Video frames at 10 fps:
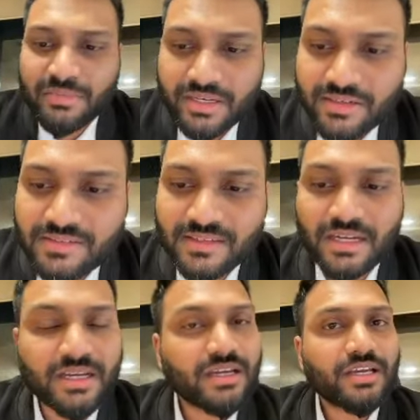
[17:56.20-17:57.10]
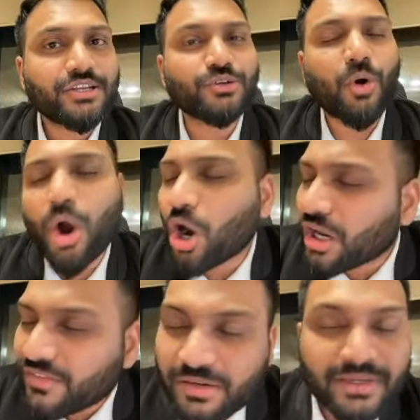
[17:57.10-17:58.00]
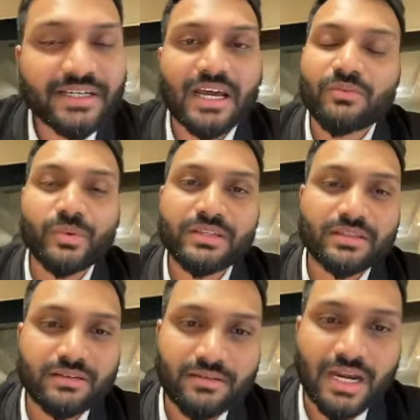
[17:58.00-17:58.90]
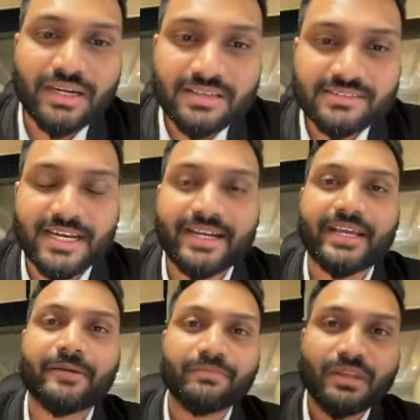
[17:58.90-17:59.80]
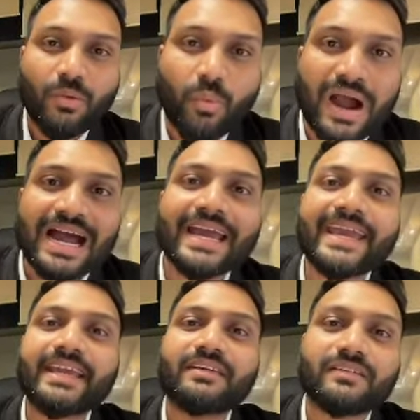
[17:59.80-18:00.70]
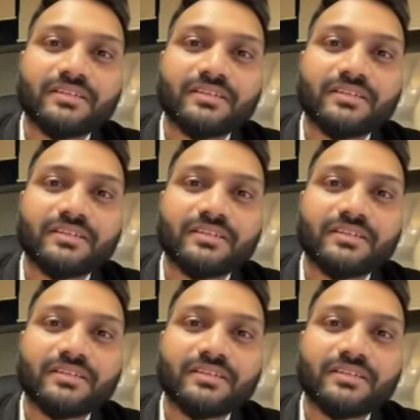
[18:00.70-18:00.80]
minutes, you all will be done with understanding why